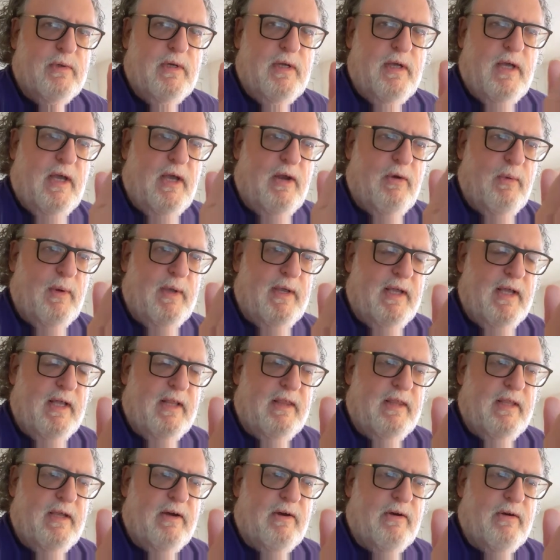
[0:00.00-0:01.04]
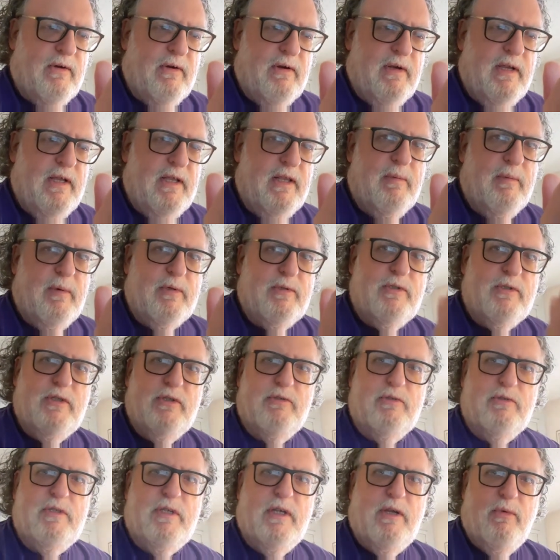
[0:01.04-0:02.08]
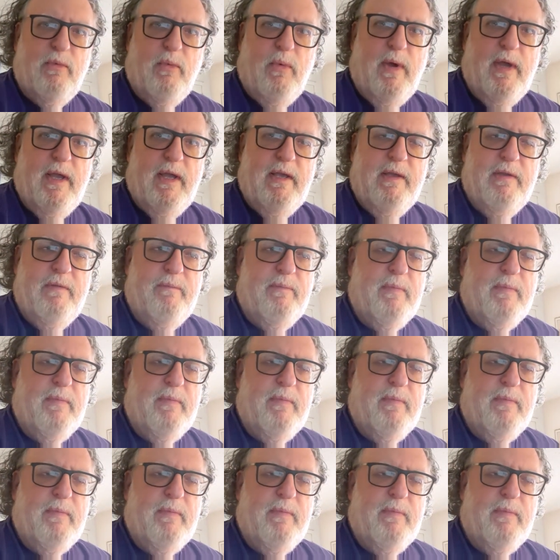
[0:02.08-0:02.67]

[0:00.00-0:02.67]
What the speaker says: How do I get there in the most interesting way?